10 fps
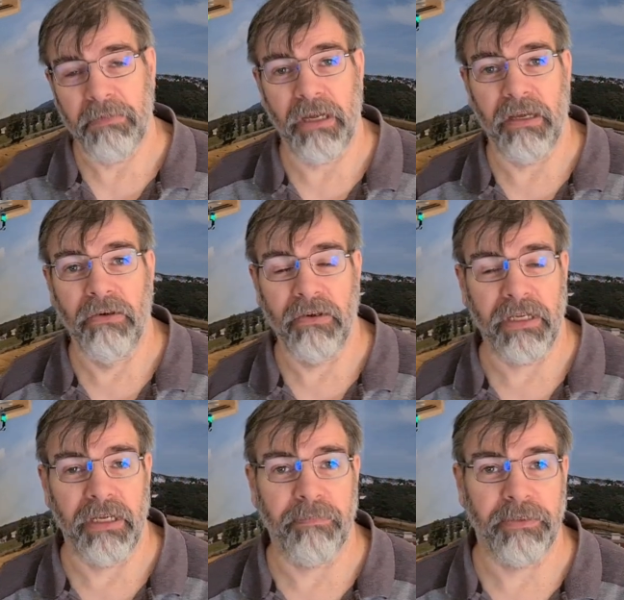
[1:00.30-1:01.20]
I'm gonna
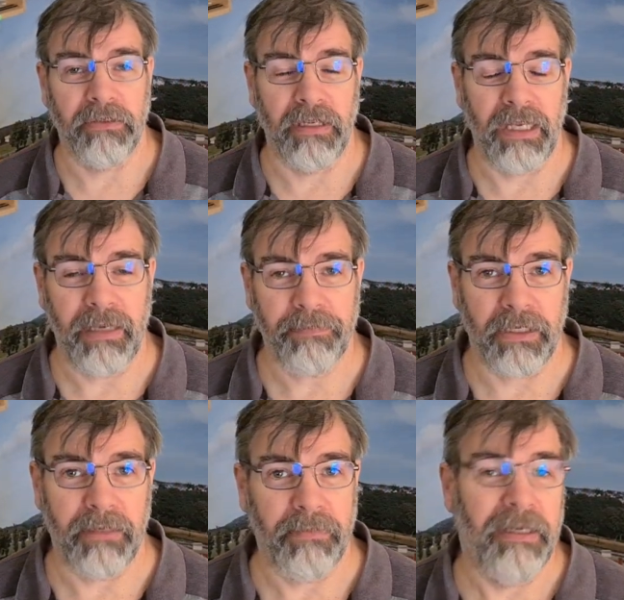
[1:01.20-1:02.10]
hook it up to the
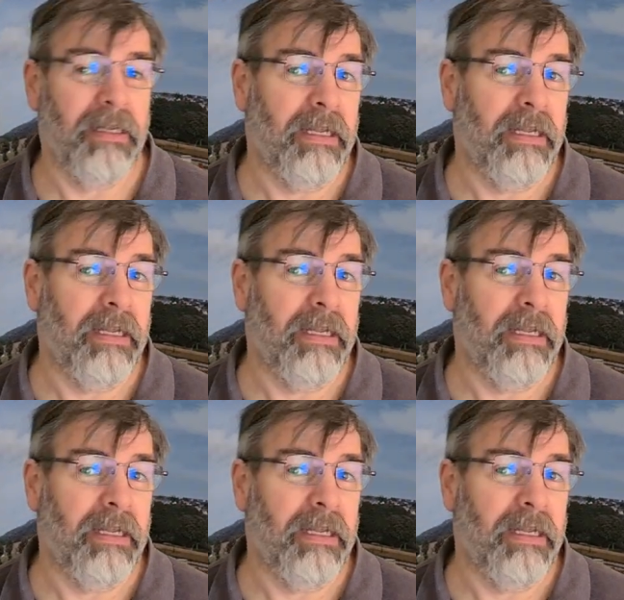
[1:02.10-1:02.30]
laptop